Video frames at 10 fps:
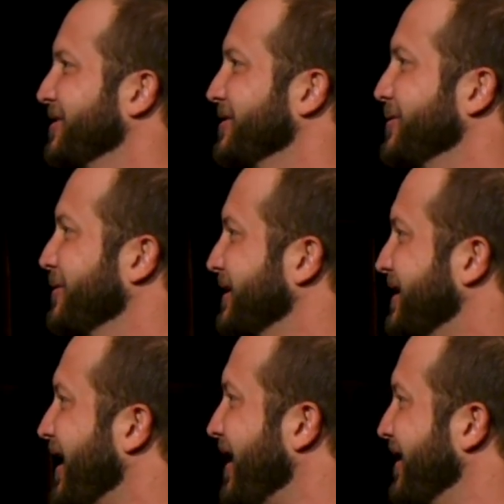to
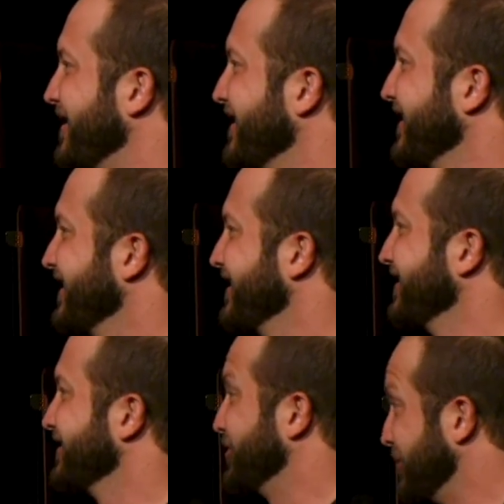God
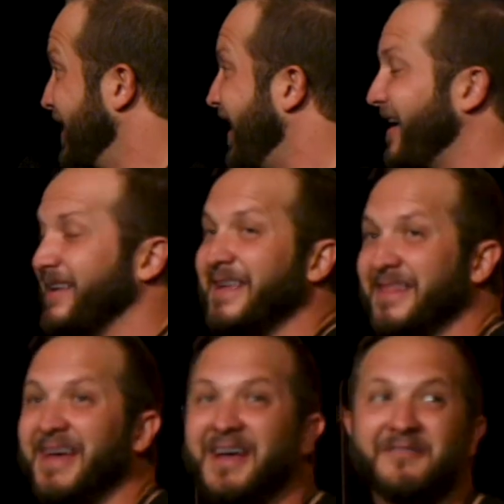in
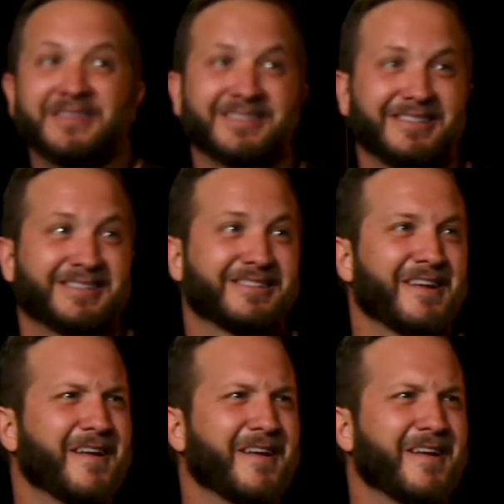the heavens.